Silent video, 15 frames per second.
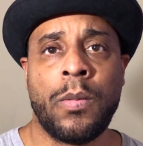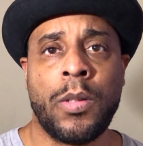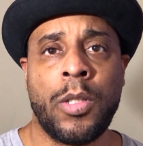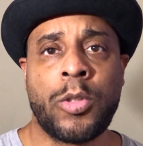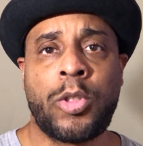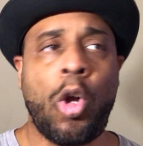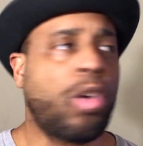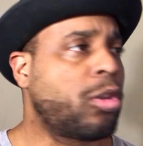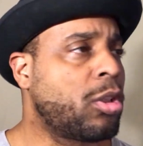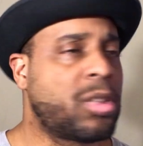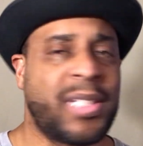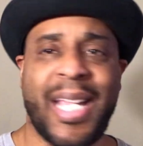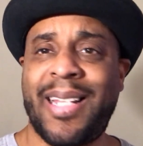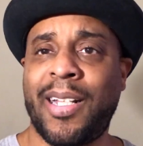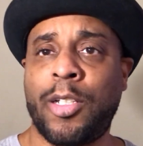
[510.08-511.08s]
You talk to
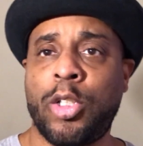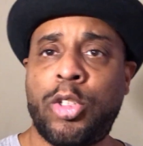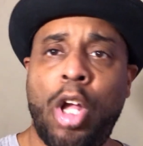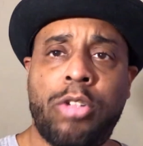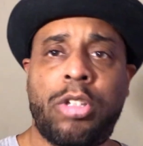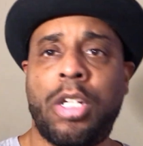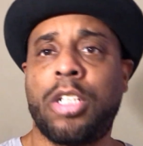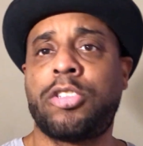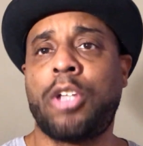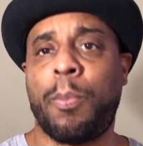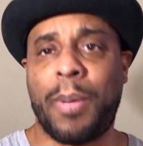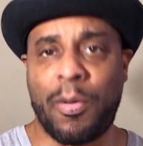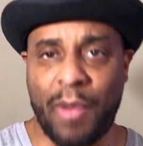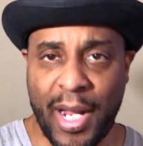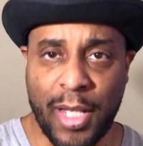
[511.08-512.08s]
Satan. You talk to the
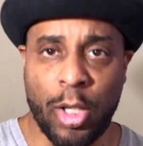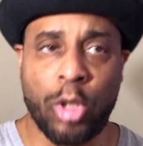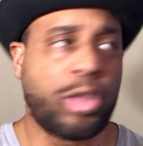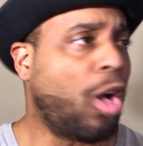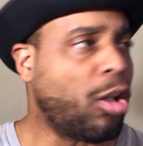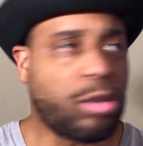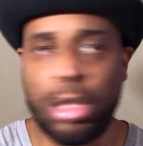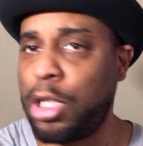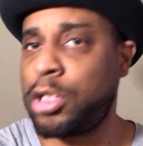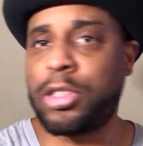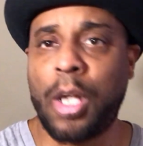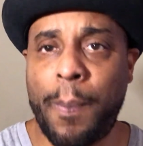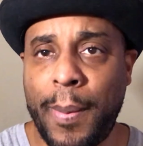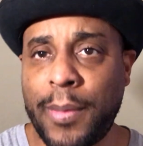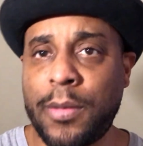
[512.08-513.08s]
serpent, right? You talk to the
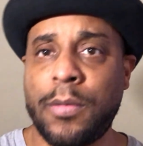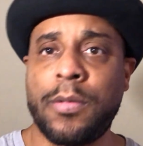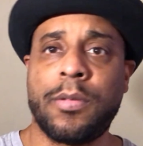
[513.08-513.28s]
serpent.